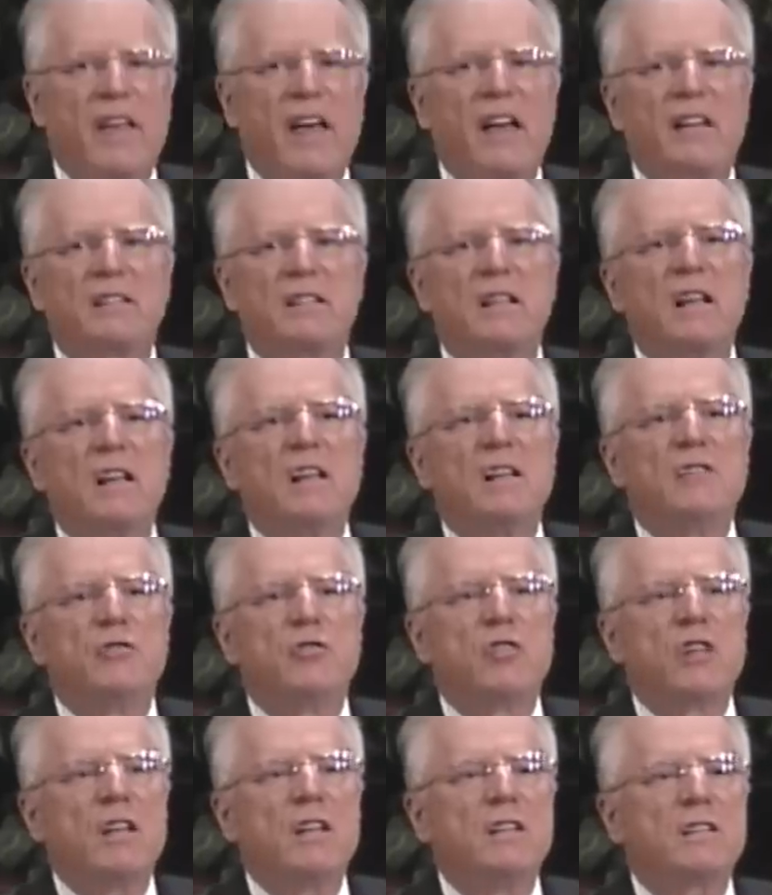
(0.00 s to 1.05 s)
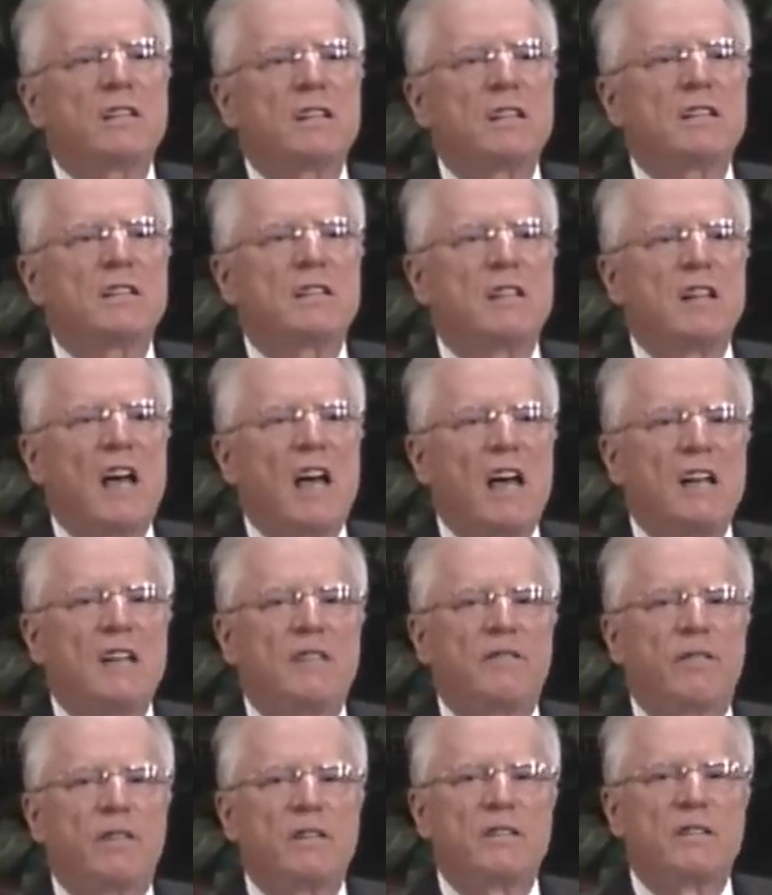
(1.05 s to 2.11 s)
that Jesus died
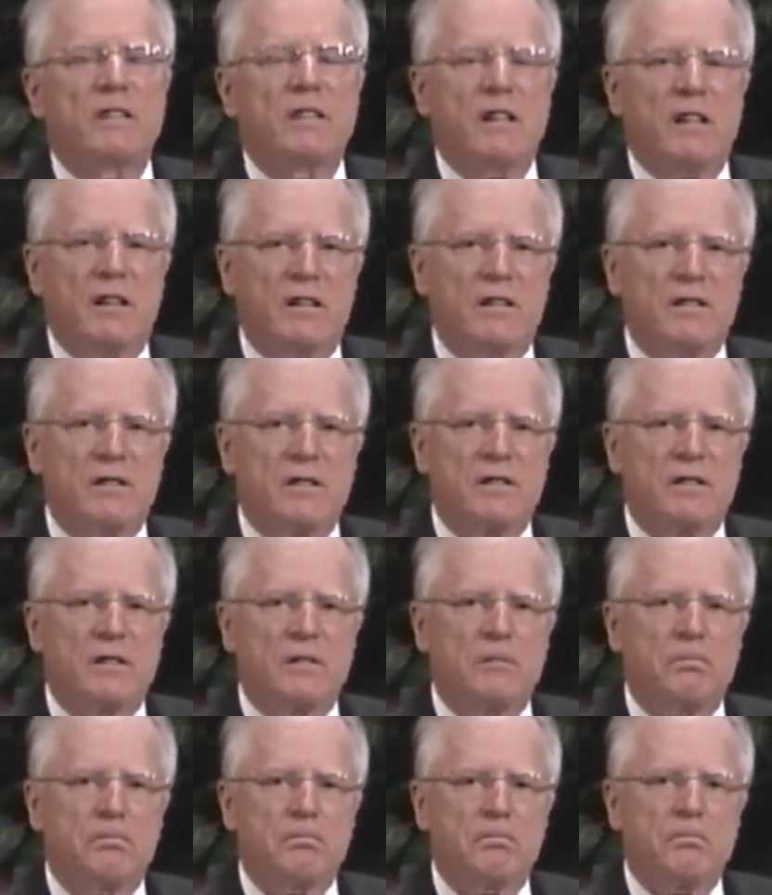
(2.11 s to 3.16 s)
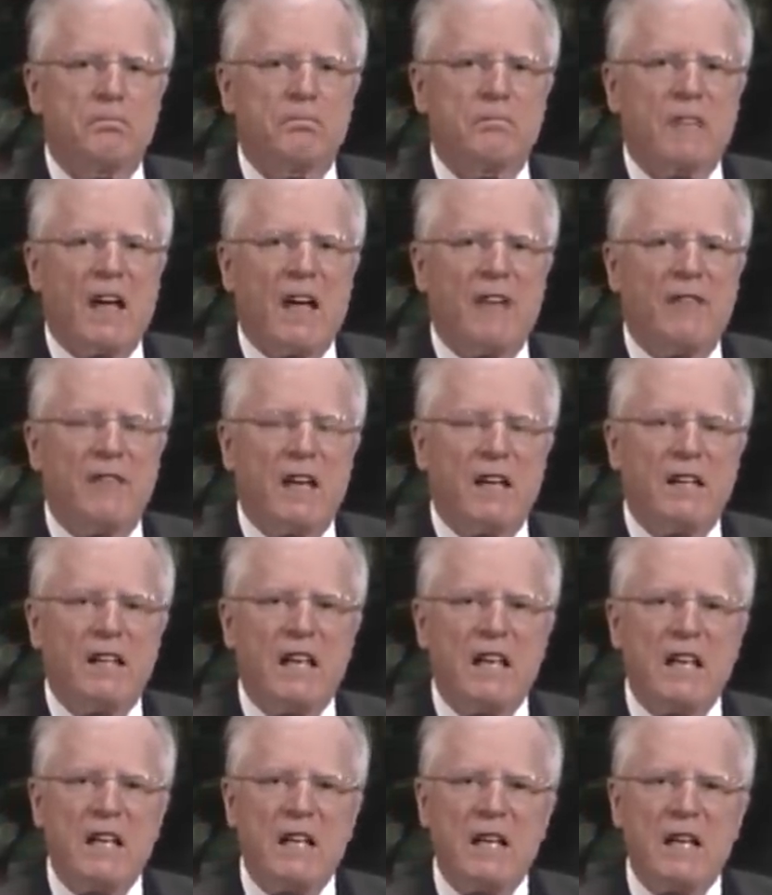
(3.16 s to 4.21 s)
for sinners, and that
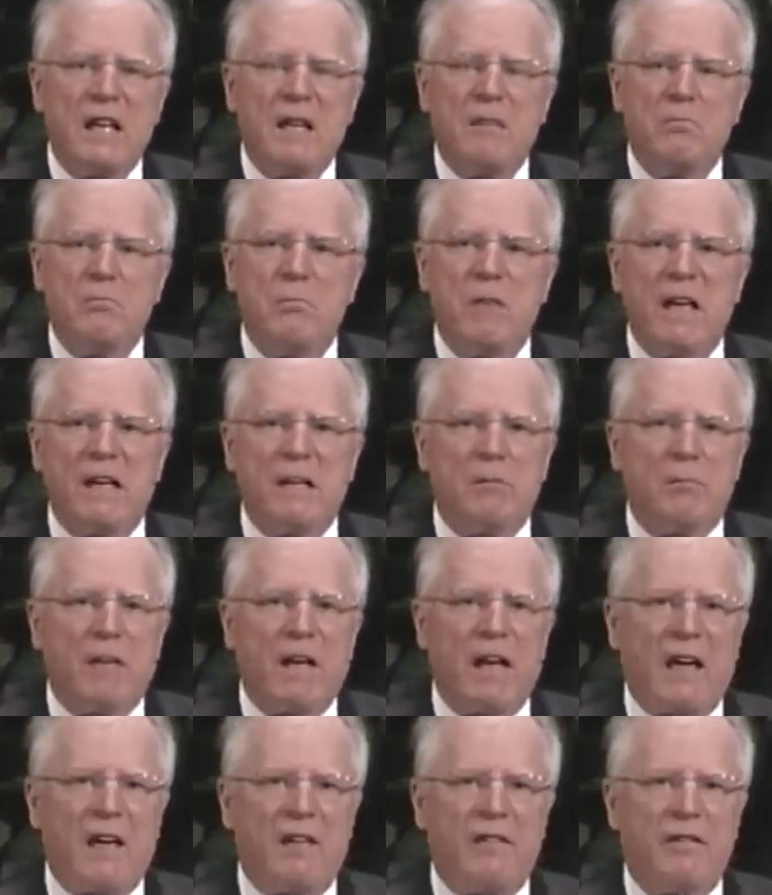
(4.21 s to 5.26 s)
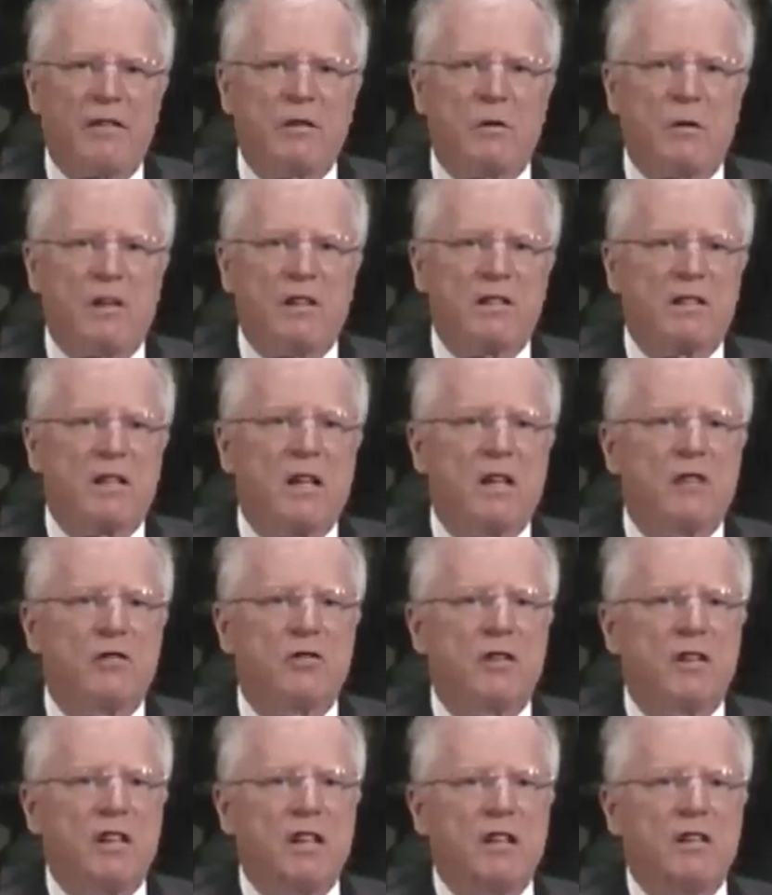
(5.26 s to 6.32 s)
he made a path to us
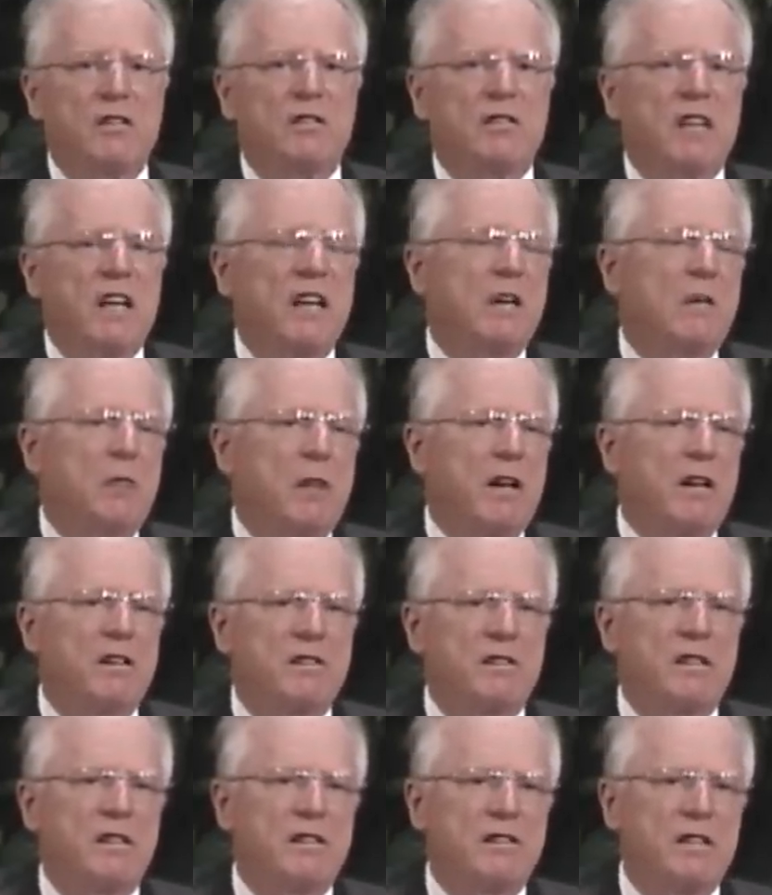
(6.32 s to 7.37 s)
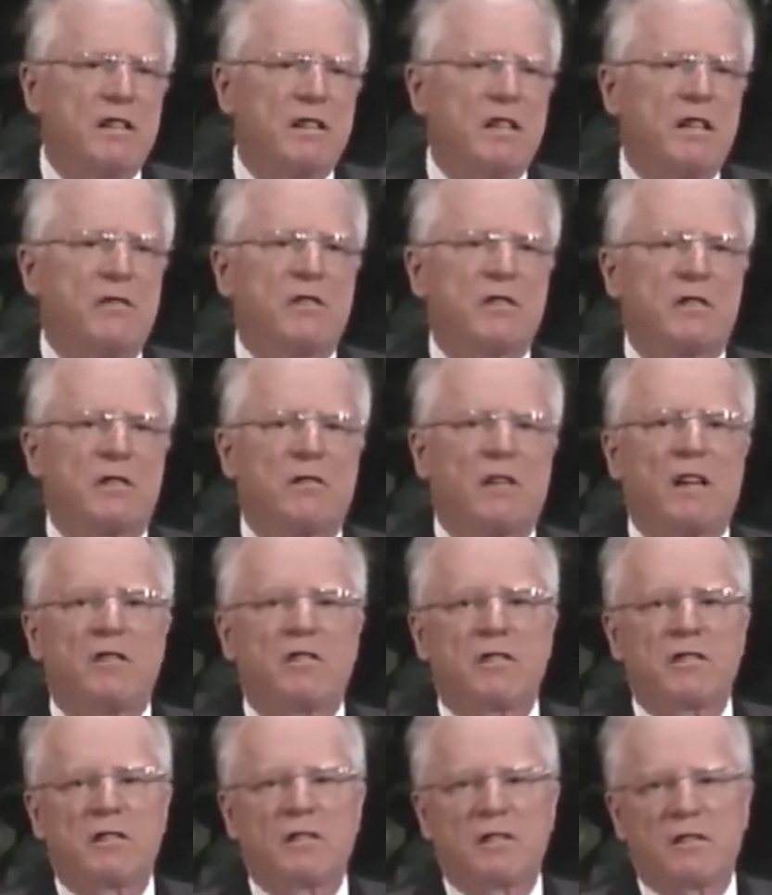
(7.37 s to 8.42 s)
so that he could take away our sins and give us the
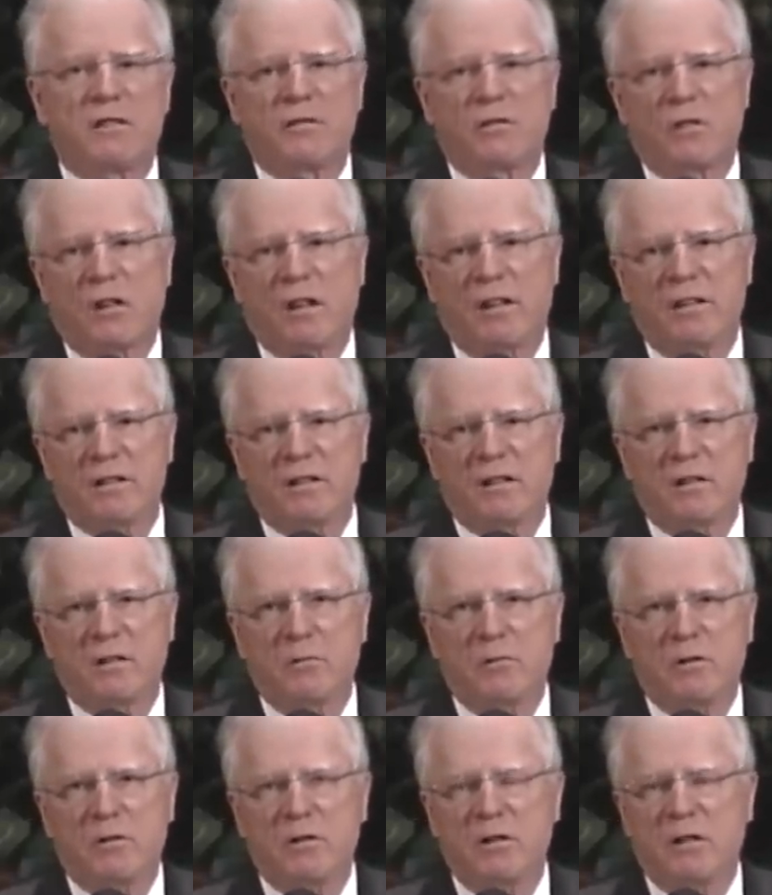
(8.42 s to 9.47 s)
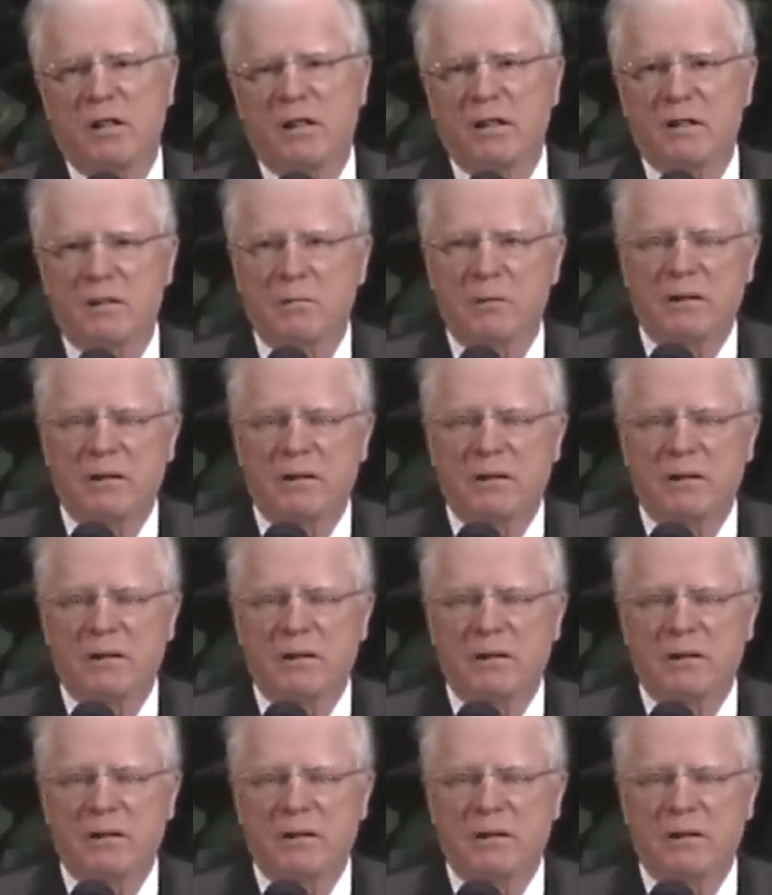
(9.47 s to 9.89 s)
righteousness of Christ. I said, would you like to